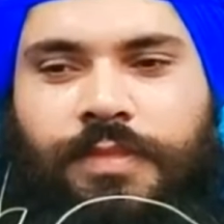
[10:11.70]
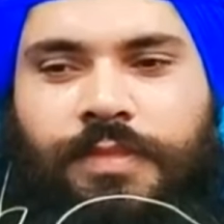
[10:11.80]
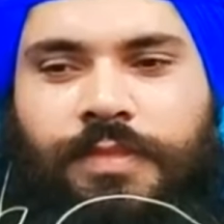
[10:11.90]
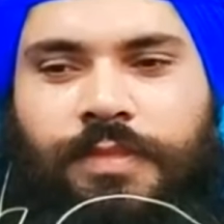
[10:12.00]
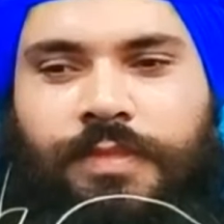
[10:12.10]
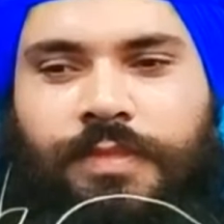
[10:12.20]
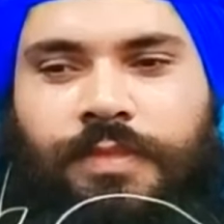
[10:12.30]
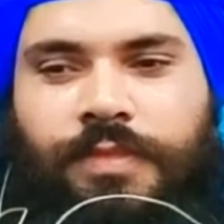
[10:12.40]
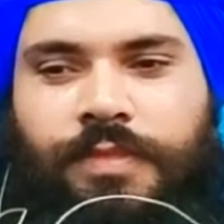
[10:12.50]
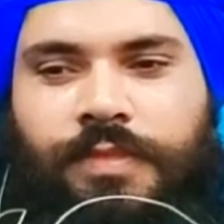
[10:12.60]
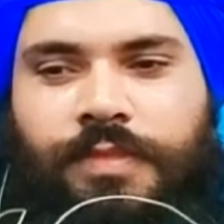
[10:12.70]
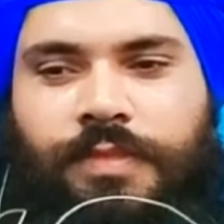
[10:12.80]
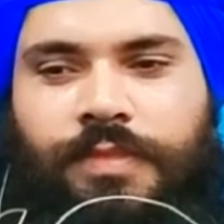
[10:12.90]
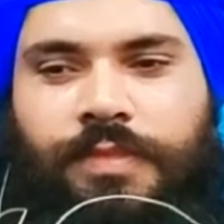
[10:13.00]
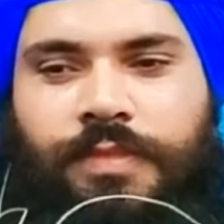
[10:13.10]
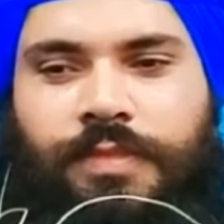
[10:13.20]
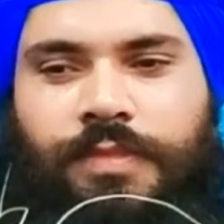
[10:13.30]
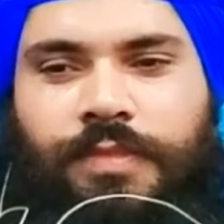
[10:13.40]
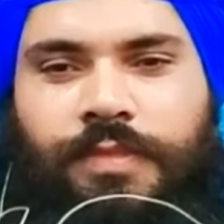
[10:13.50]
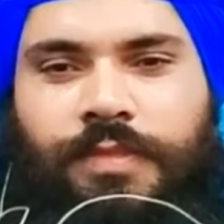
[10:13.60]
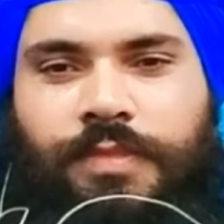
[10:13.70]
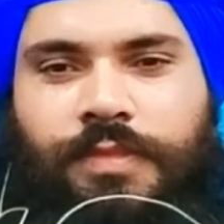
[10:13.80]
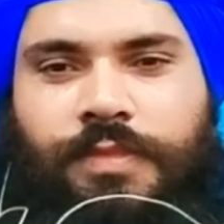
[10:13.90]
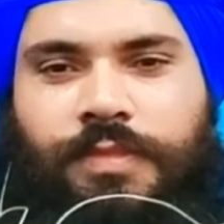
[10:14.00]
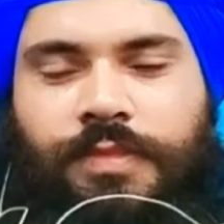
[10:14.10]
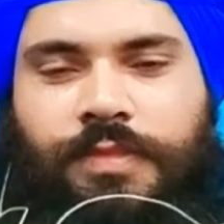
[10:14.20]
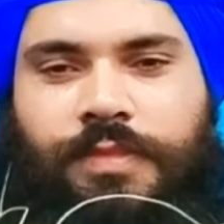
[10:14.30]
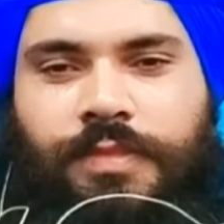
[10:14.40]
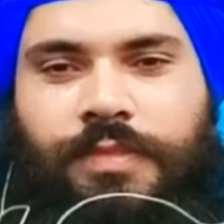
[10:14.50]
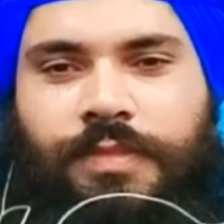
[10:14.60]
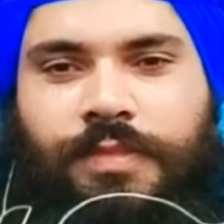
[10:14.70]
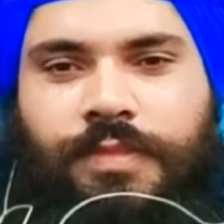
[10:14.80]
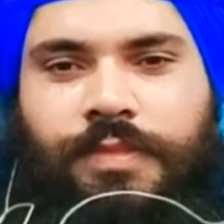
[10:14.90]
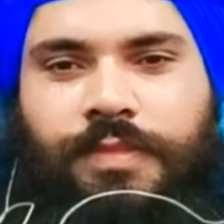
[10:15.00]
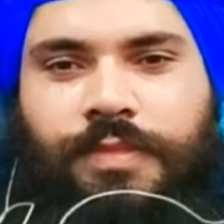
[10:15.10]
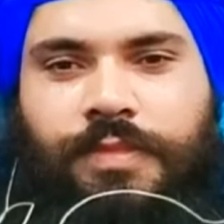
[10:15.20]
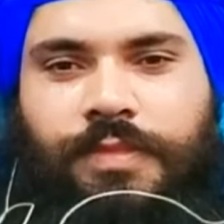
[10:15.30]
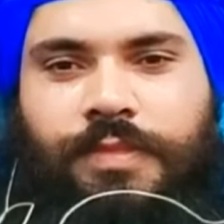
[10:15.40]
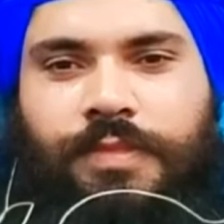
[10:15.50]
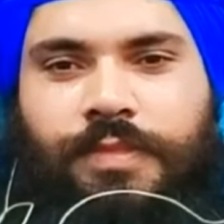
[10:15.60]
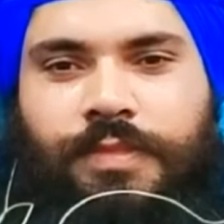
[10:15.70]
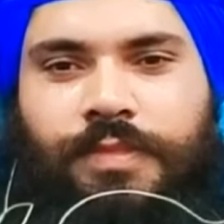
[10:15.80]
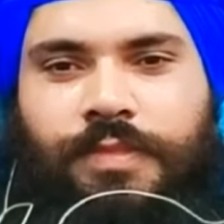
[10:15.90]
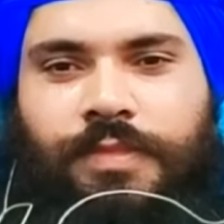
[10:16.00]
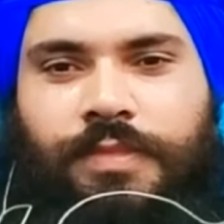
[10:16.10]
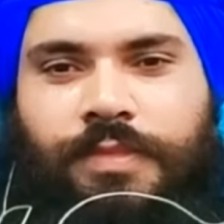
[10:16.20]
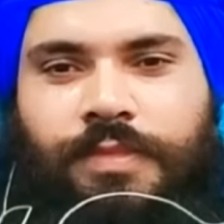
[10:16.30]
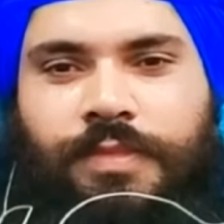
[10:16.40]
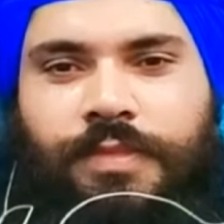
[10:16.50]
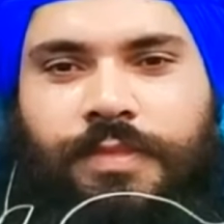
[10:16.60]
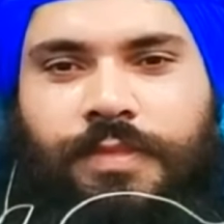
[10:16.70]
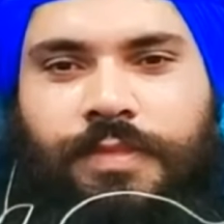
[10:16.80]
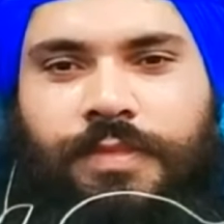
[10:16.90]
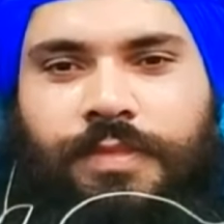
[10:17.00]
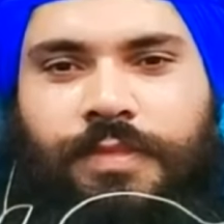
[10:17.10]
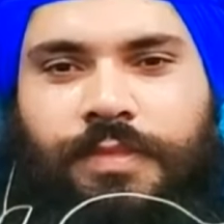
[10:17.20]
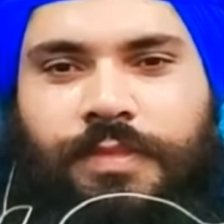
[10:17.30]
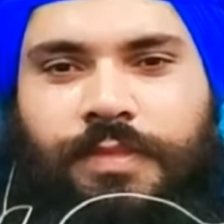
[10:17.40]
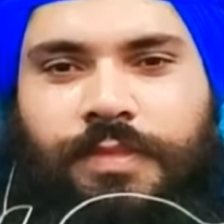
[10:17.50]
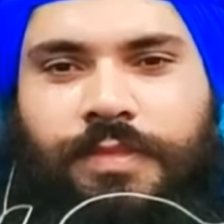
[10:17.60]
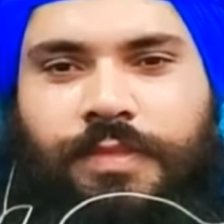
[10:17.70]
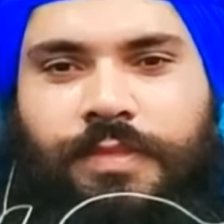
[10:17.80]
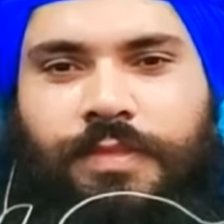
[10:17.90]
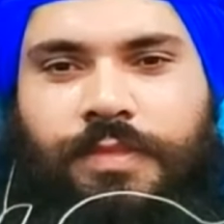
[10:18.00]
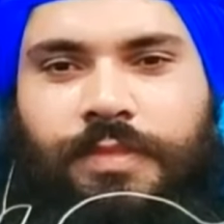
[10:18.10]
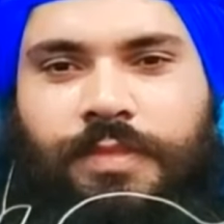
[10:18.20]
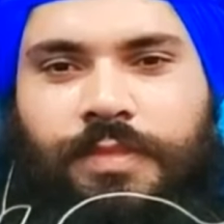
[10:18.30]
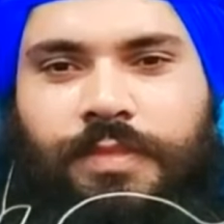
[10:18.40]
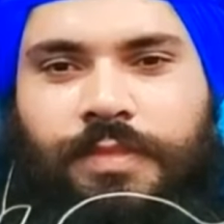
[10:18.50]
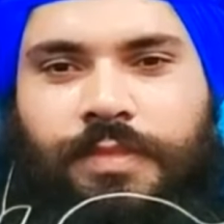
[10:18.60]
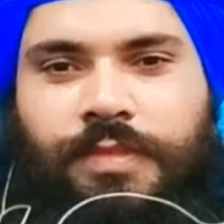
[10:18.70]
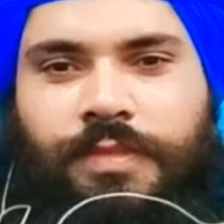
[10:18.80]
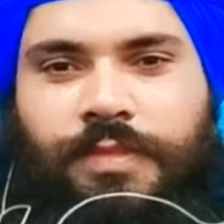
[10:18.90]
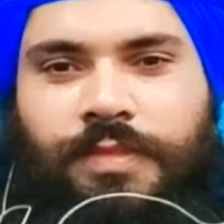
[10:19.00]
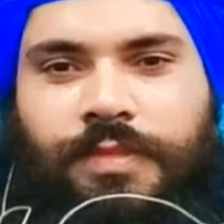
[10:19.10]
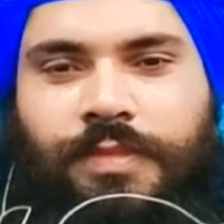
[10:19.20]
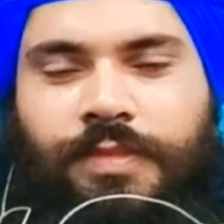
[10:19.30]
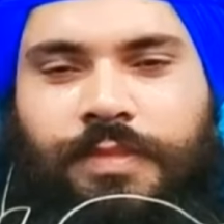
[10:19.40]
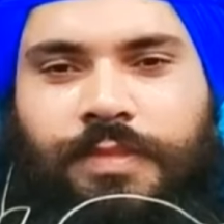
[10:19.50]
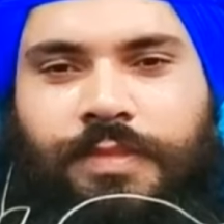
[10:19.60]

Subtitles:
[no speech]